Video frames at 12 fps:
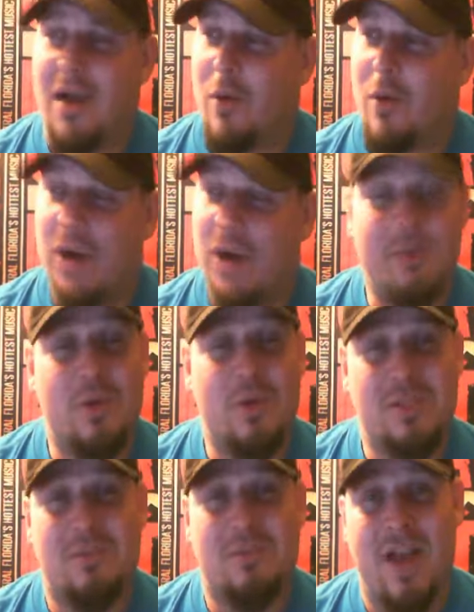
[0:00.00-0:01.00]
we're going to be doing
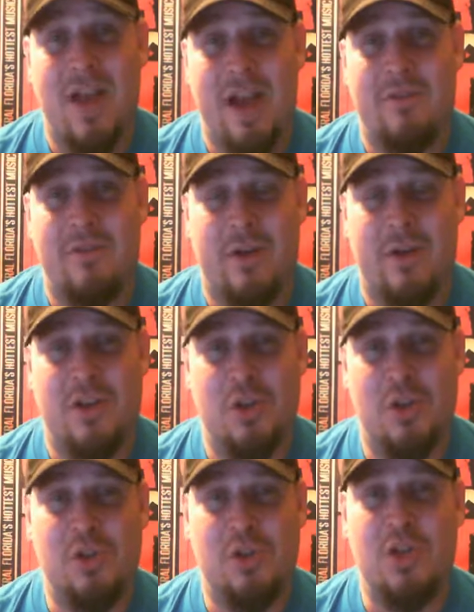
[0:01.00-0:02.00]
some live
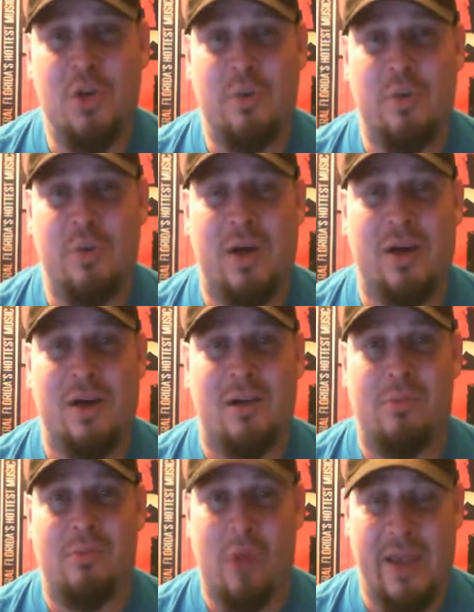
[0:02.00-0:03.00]
YouTube
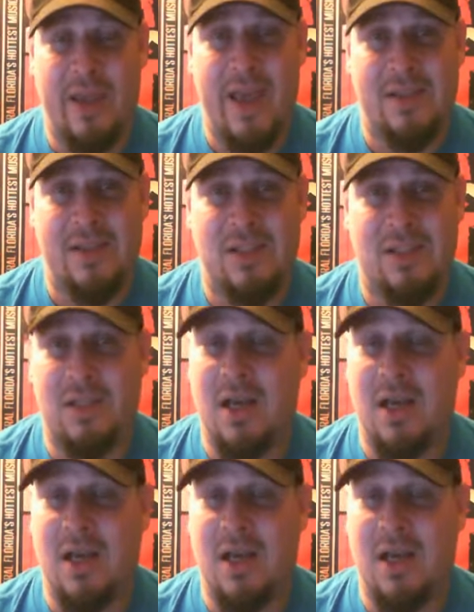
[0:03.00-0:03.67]
broadcast